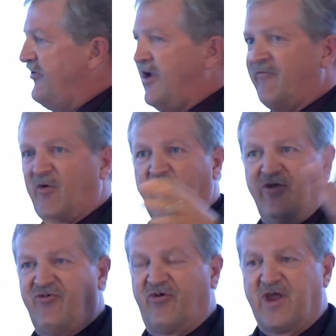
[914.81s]
Denver
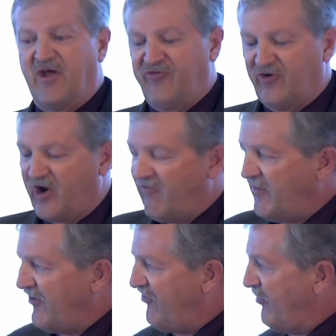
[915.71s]
Regional Council of
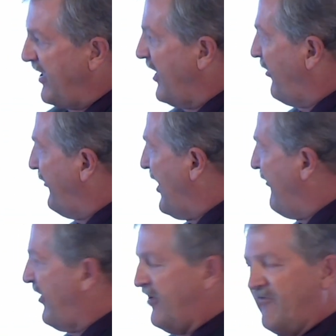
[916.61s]
Governments, so we got to go
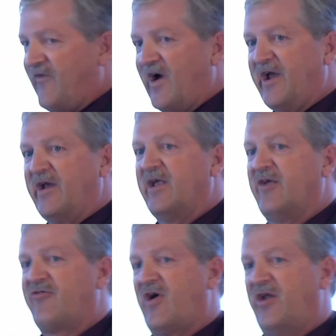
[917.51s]
down there and fight
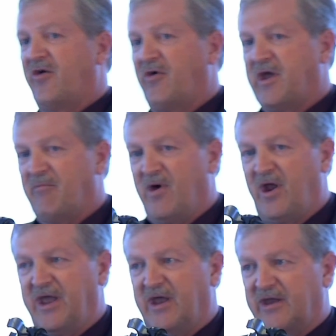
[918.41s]
and try to go get
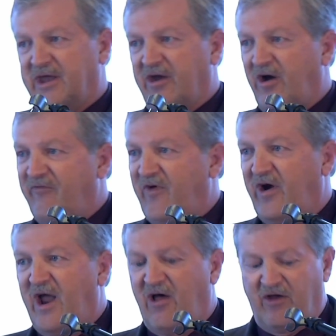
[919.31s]
money and get our
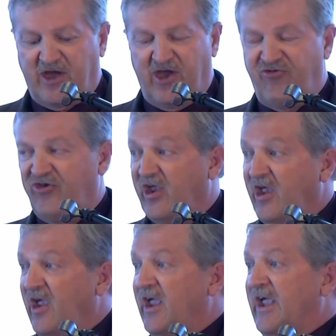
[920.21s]
fair allocation.
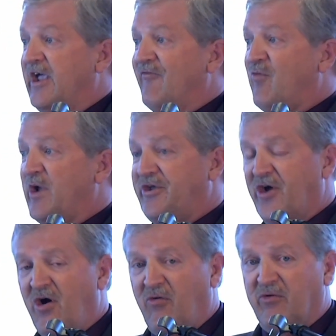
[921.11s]
If we
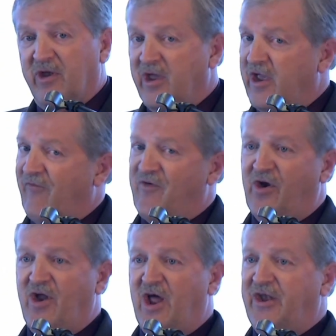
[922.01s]
don't, if
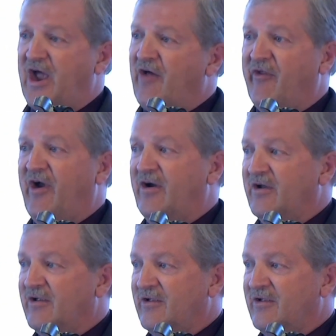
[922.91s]
you're not down there,